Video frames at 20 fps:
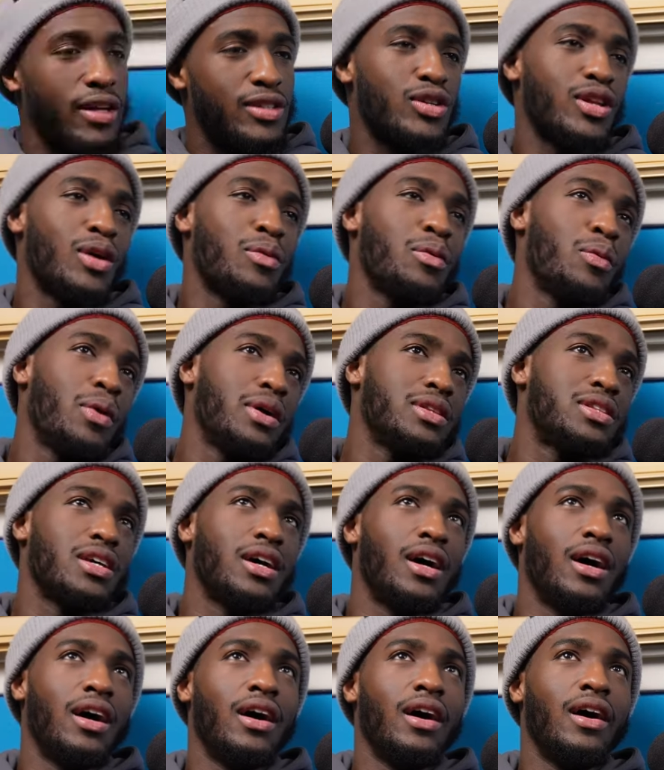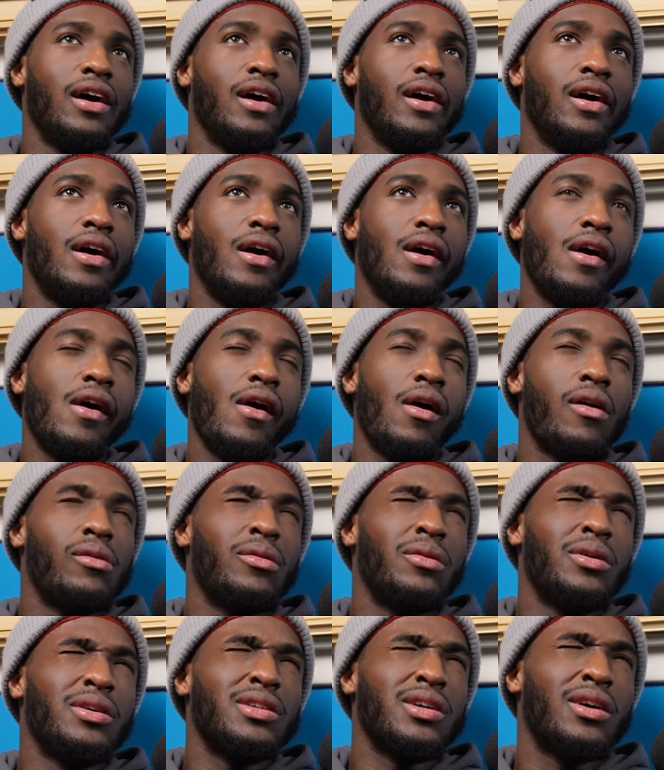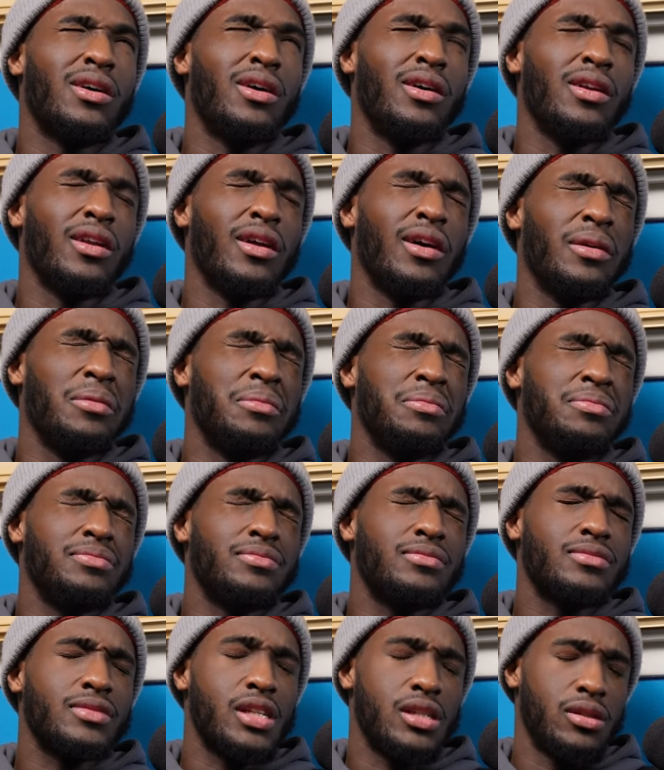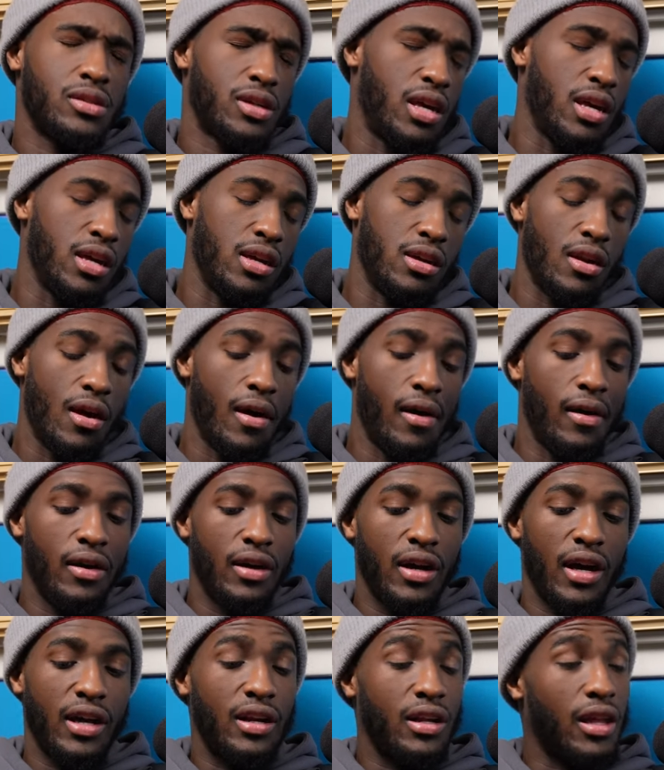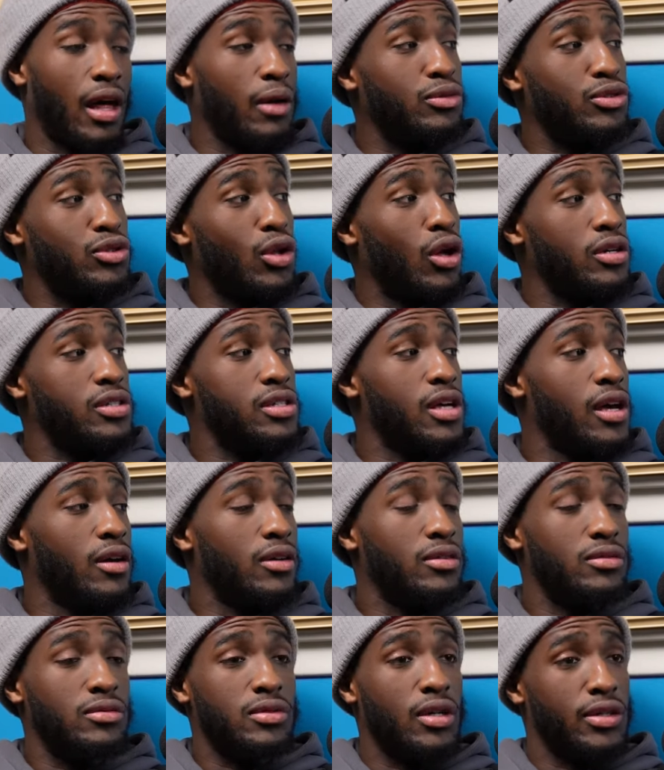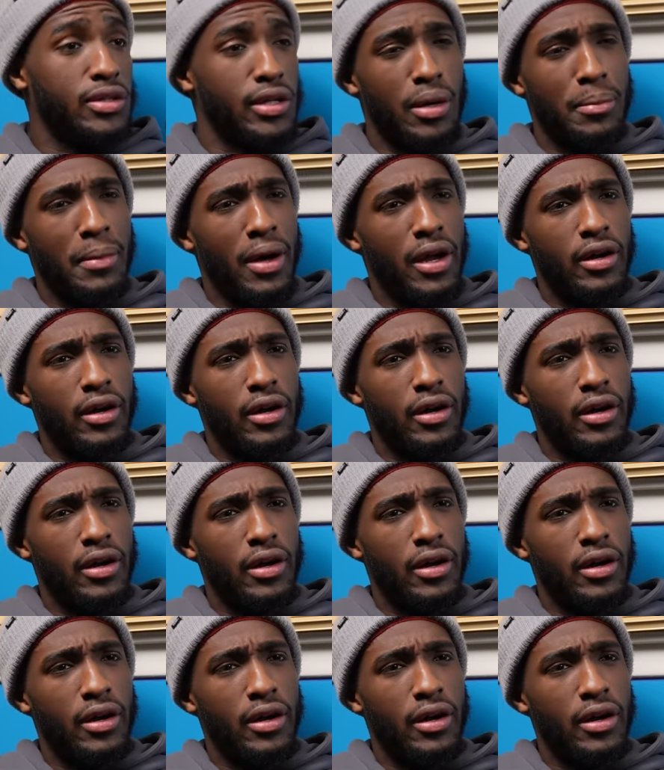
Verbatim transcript: so then we went to, uh, what was it called? Um, Keene. And the line was long as hell. I was like, I'm out